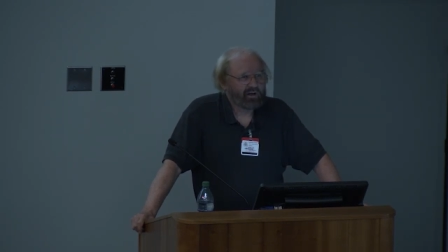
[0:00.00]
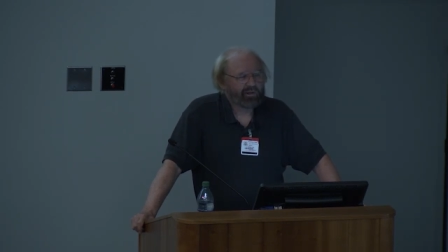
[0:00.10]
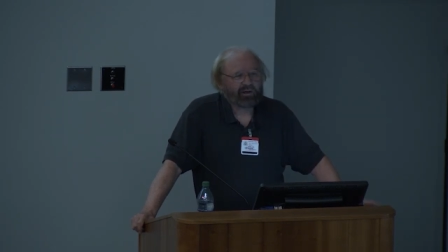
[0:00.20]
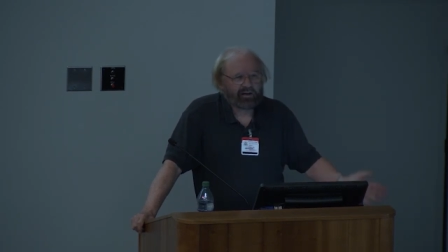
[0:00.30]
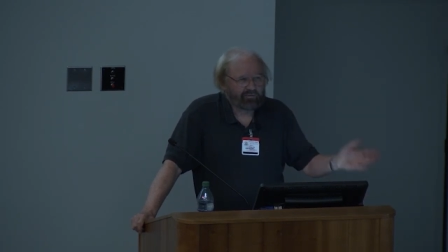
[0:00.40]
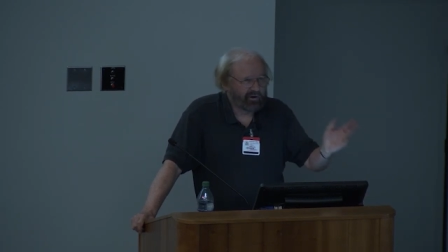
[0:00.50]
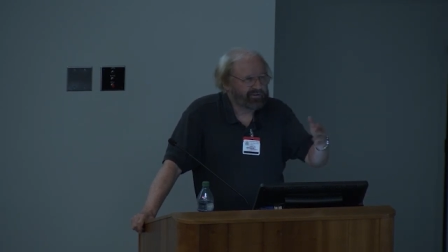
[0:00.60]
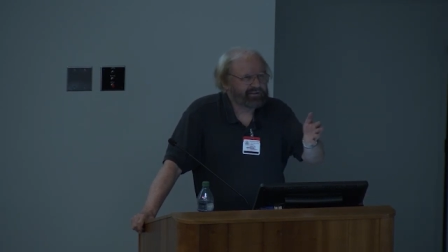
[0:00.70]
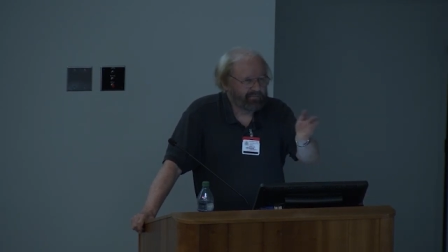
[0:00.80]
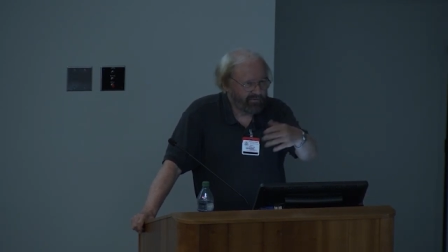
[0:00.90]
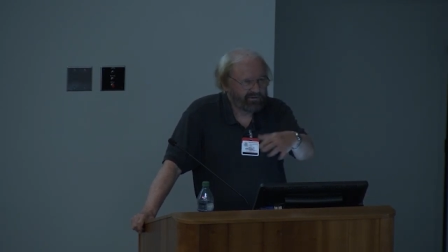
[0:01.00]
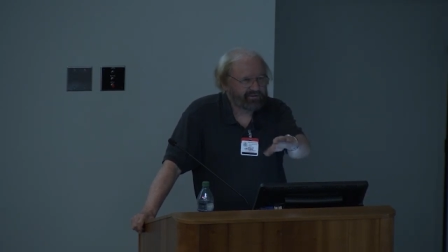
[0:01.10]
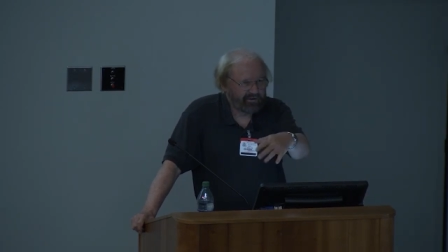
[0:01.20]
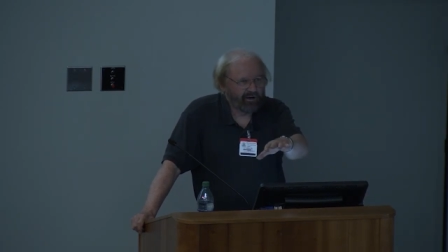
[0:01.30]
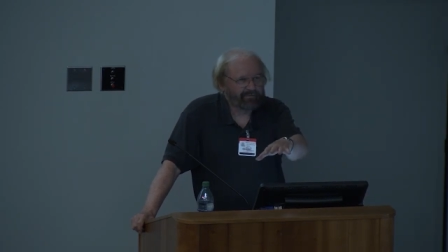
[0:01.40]
They had read some of this
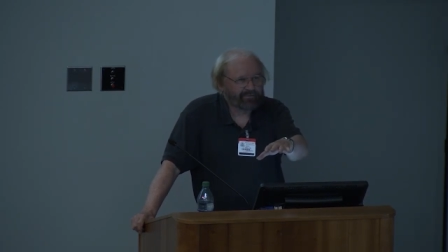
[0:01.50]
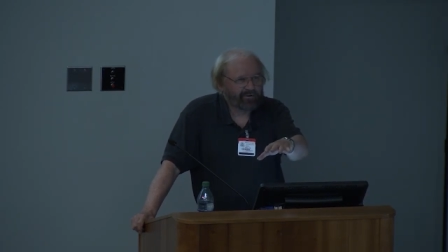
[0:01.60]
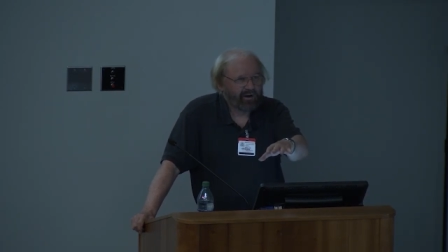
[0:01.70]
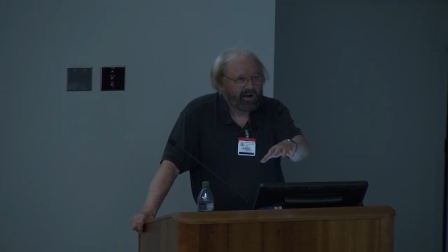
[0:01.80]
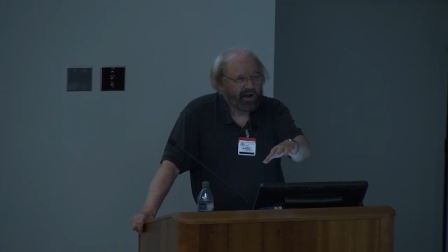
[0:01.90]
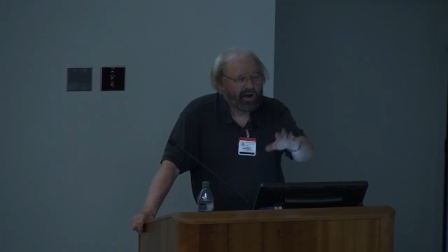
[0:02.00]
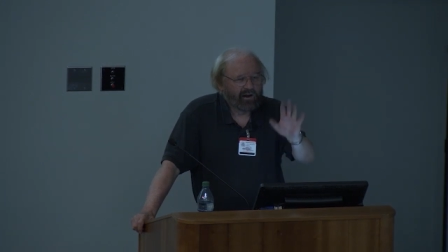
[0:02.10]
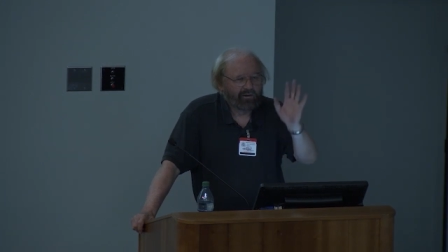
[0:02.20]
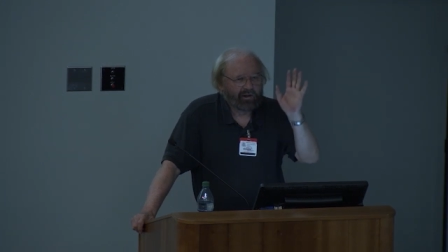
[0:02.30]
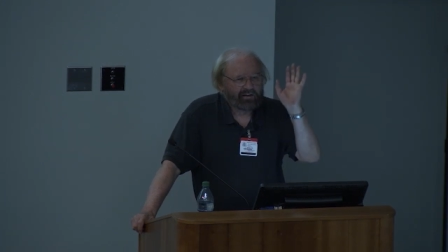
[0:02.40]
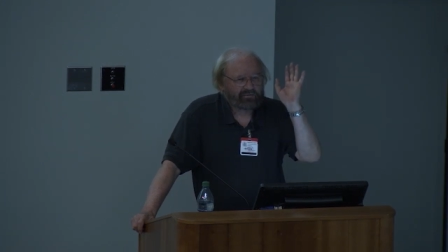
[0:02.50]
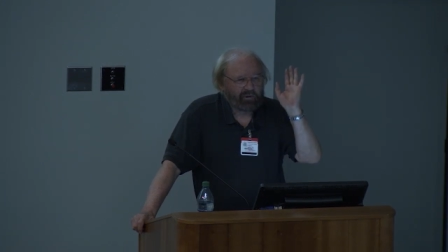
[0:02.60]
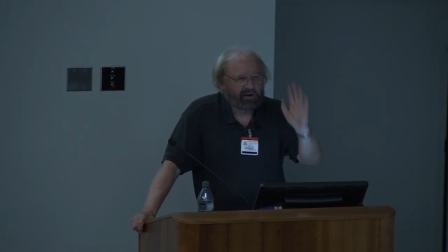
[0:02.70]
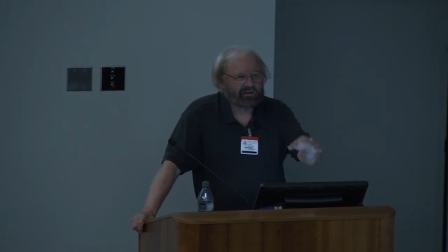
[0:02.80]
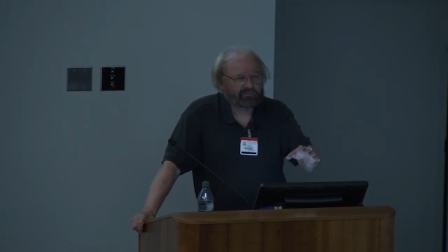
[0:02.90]
stuff and the
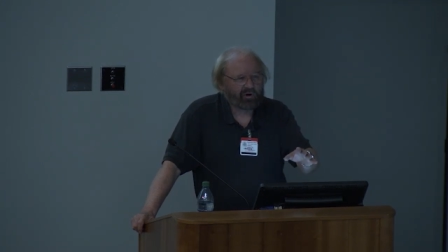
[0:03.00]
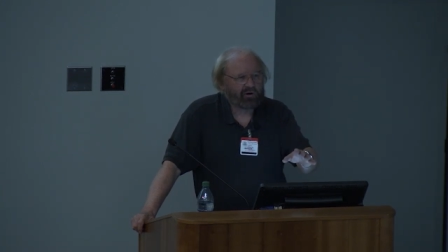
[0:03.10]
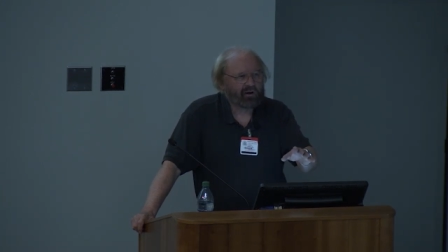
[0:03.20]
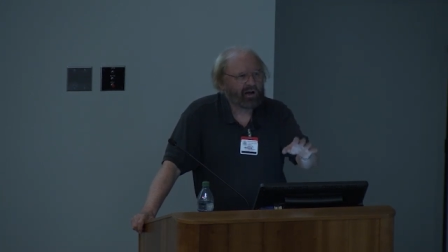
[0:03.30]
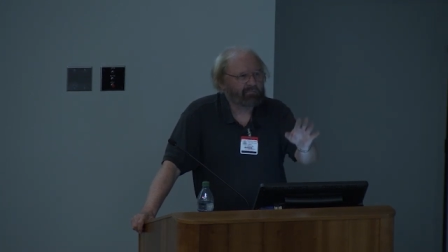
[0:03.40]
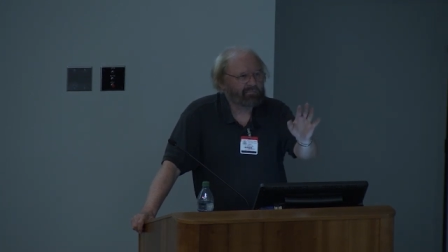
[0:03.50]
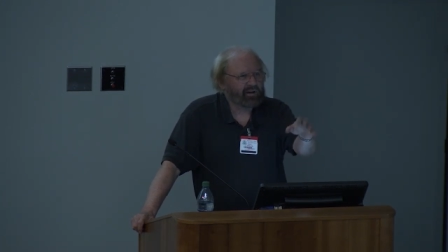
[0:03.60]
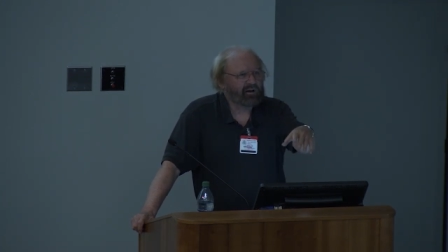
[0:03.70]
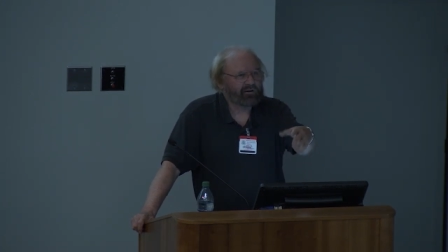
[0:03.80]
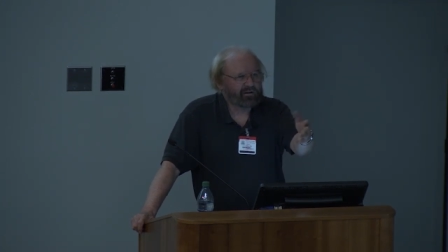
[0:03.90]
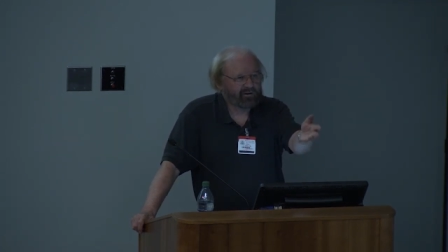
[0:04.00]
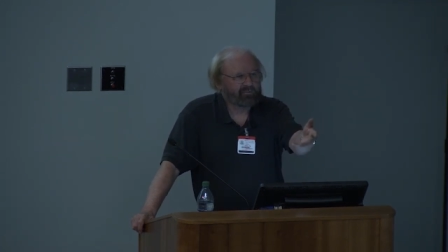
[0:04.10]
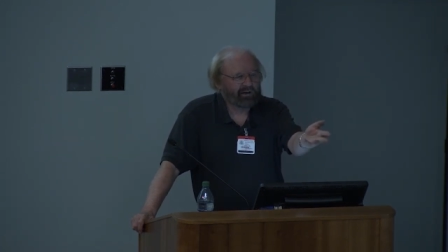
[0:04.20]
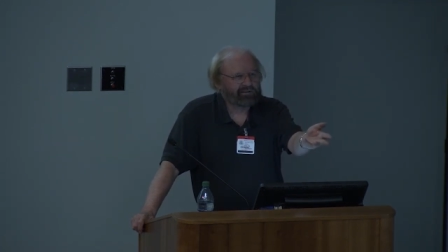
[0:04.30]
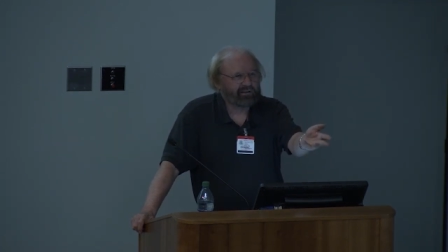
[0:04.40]
Spanish program down in New
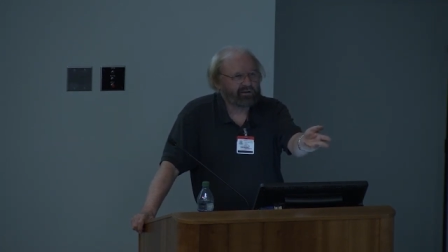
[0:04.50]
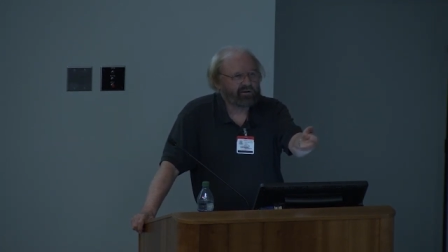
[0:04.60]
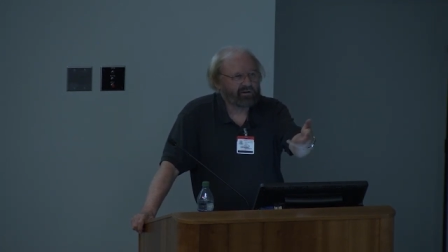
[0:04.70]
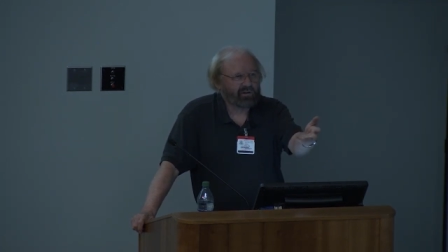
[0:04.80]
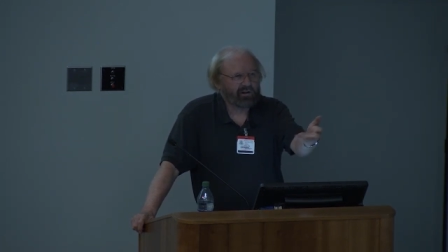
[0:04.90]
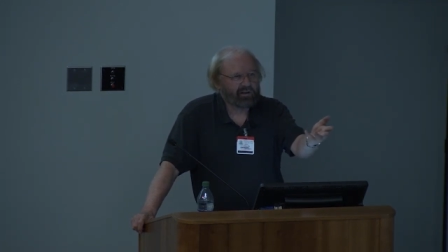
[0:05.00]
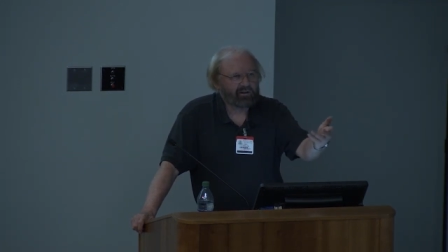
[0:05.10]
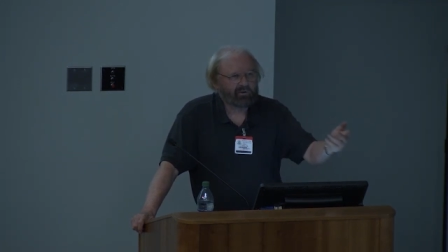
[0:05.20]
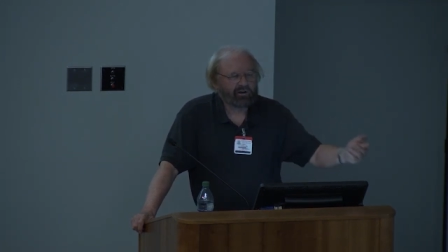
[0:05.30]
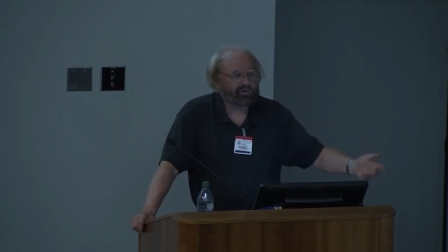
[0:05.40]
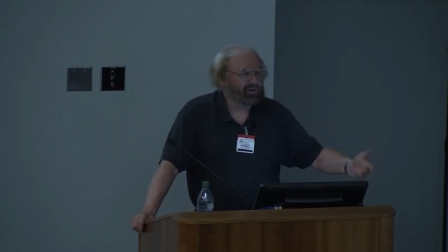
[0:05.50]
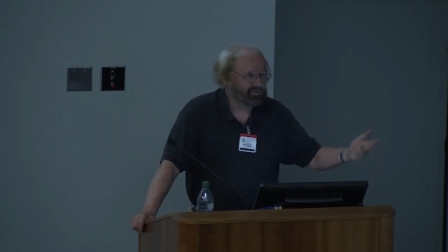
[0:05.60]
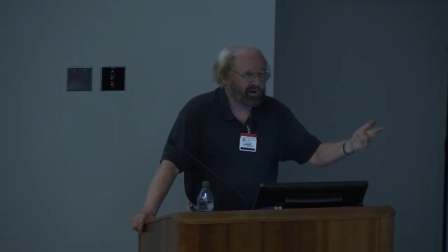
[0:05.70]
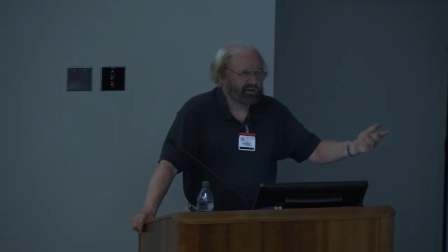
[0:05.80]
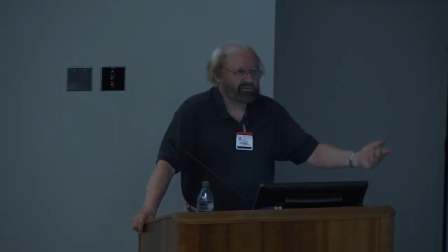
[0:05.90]
Mexico, you know, they, they where
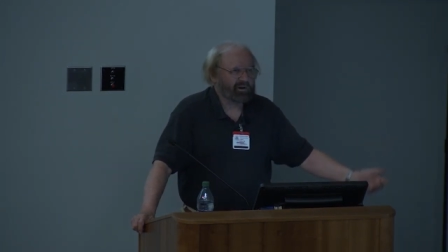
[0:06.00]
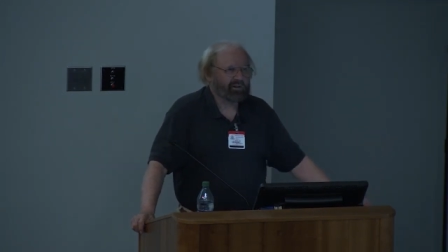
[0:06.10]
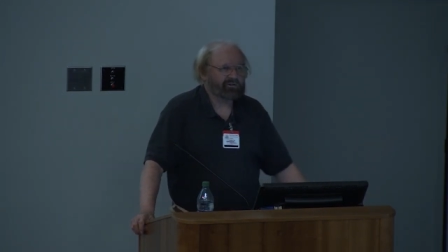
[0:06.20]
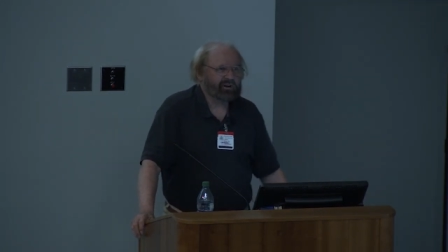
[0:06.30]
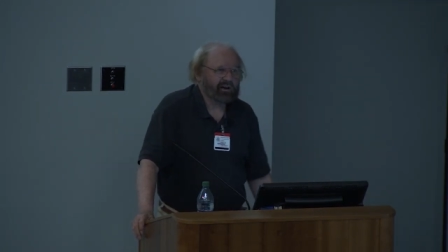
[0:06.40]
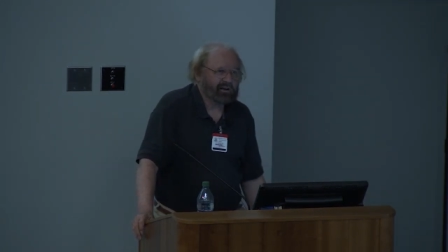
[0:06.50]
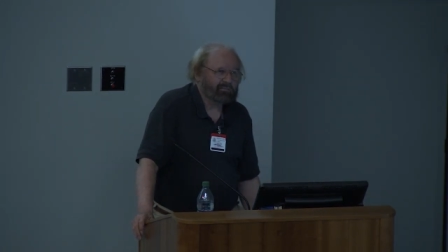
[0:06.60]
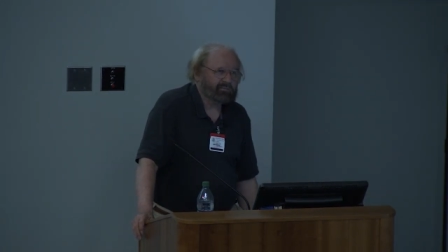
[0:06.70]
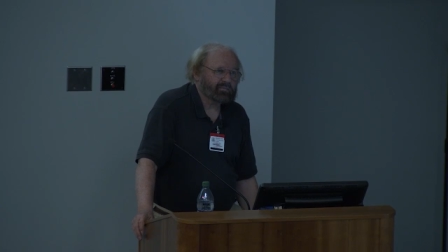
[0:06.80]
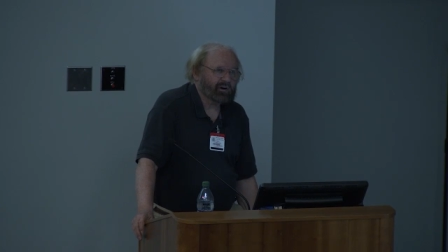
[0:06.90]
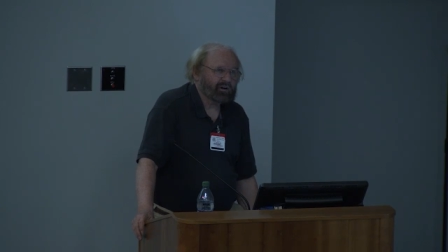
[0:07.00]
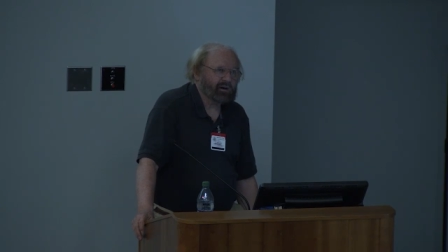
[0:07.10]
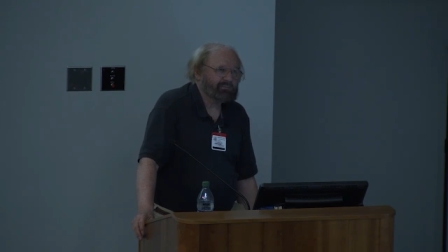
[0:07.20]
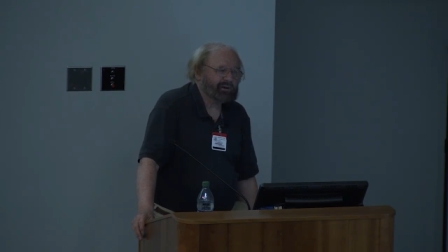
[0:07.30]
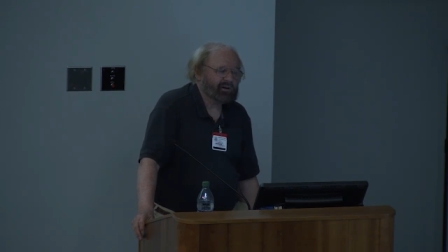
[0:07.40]
Roswell is where the training
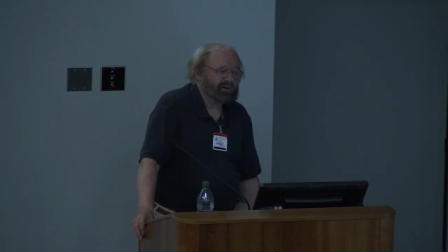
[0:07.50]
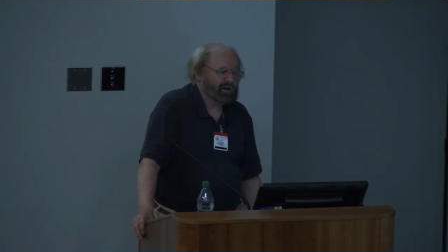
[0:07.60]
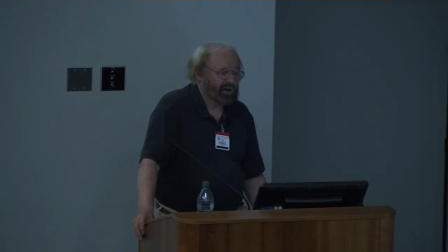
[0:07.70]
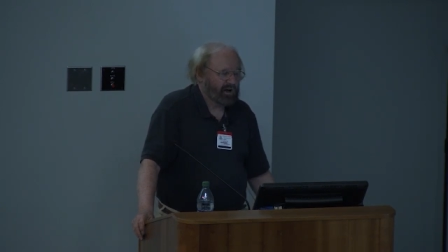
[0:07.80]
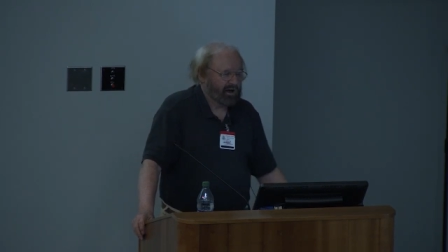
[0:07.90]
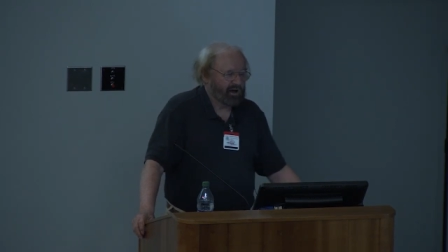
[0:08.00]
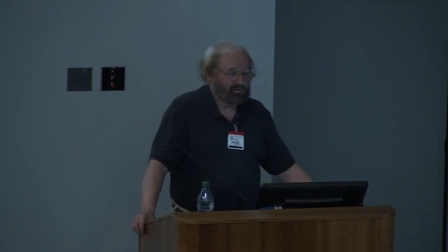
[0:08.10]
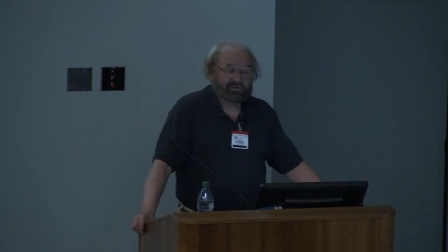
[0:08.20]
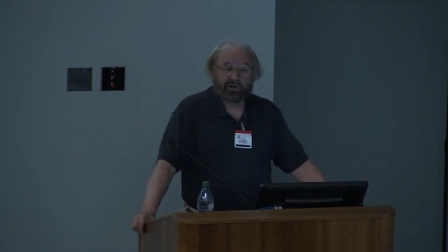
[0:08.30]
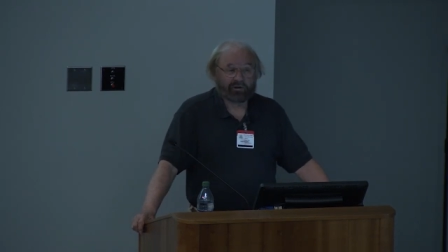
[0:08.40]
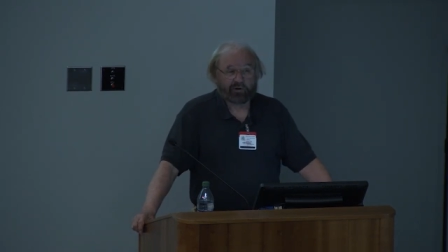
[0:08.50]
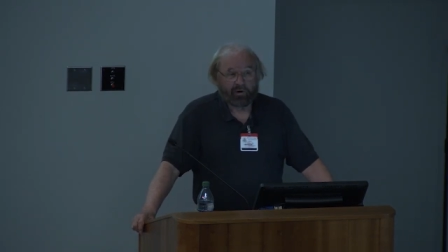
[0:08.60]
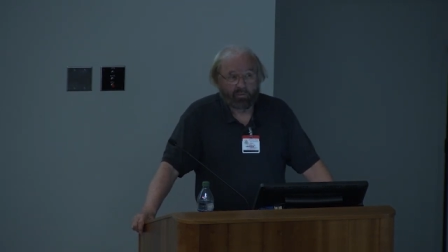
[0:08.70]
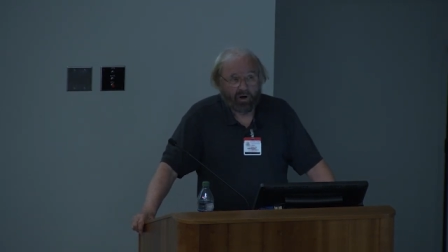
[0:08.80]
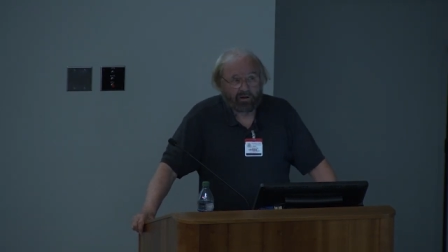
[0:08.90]
programs are, uh, was not
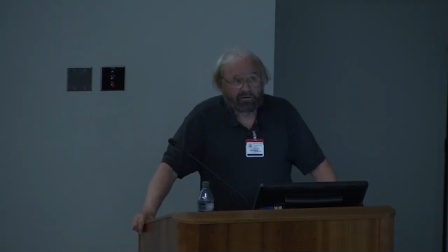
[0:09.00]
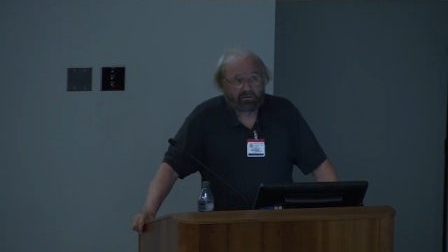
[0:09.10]
doing well.